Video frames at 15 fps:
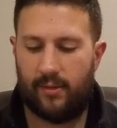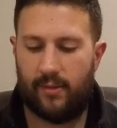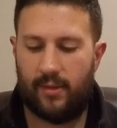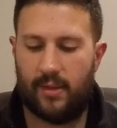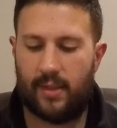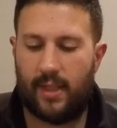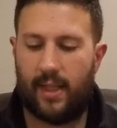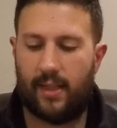
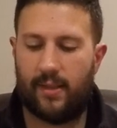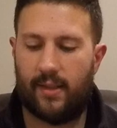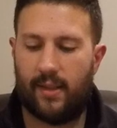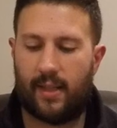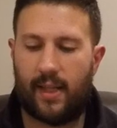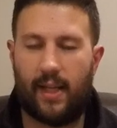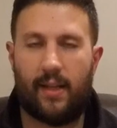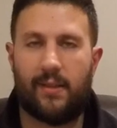Just add to the
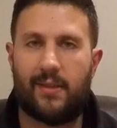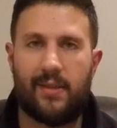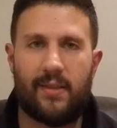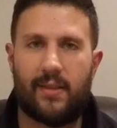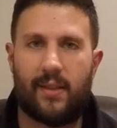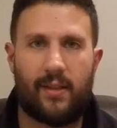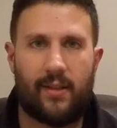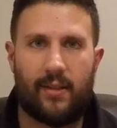calluses
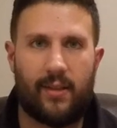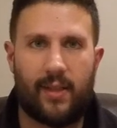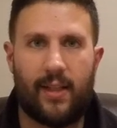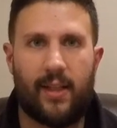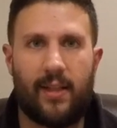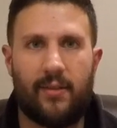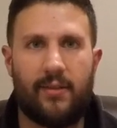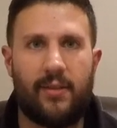that I already
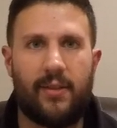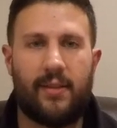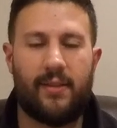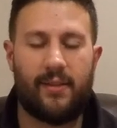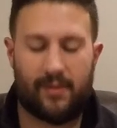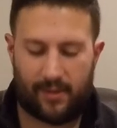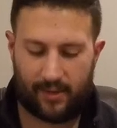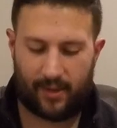have and
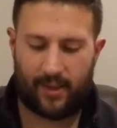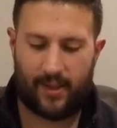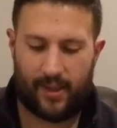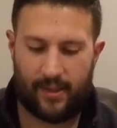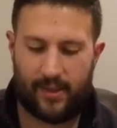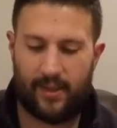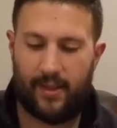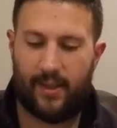the
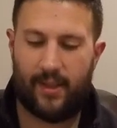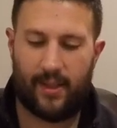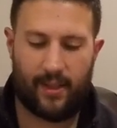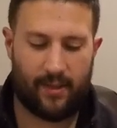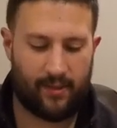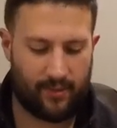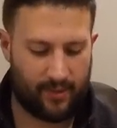cuts that I have.